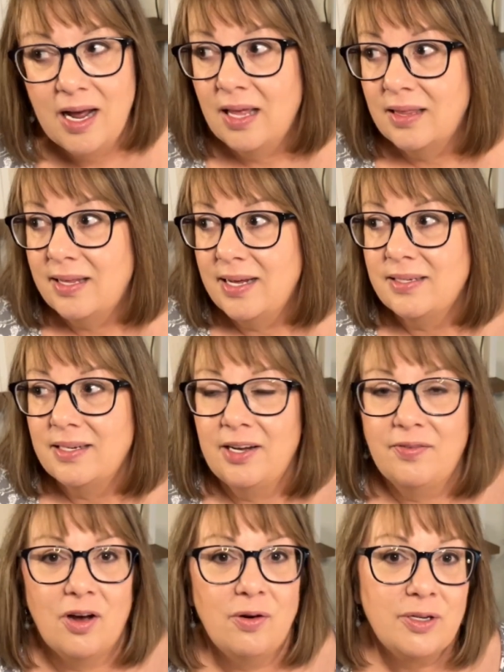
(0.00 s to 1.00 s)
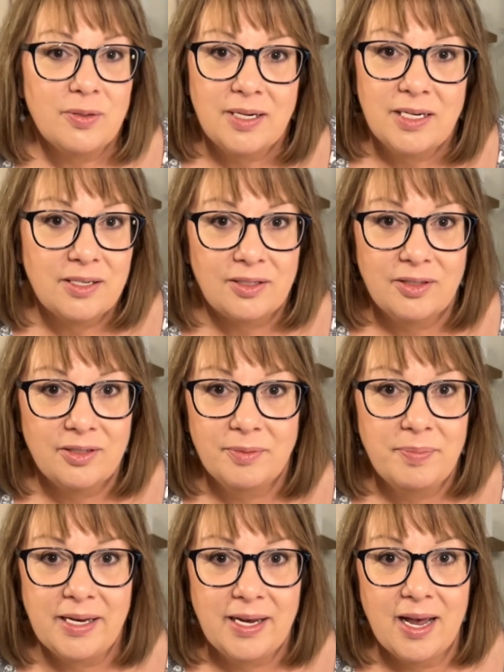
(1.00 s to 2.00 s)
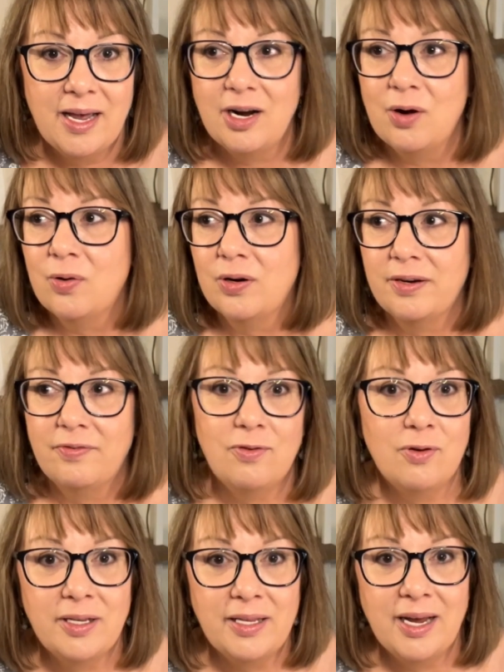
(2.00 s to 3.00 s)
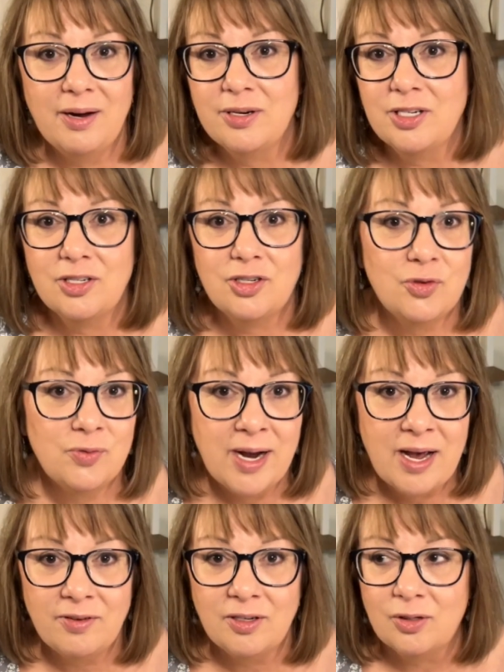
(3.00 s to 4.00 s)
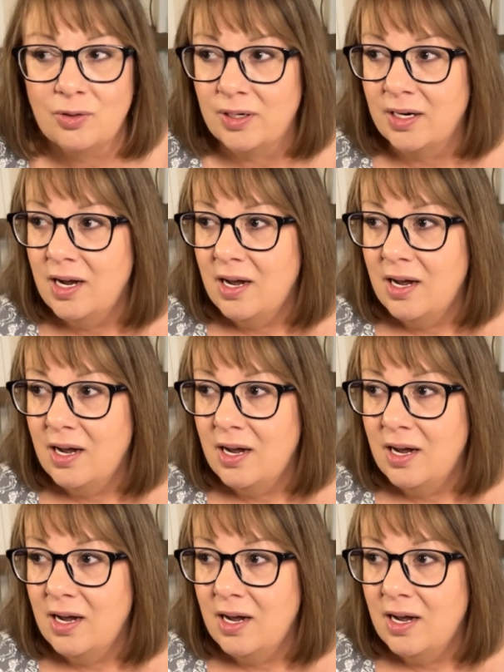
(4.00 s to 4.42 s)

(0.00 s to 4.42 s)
Let's say you've always wanted to learn piano or a foreign language or travel or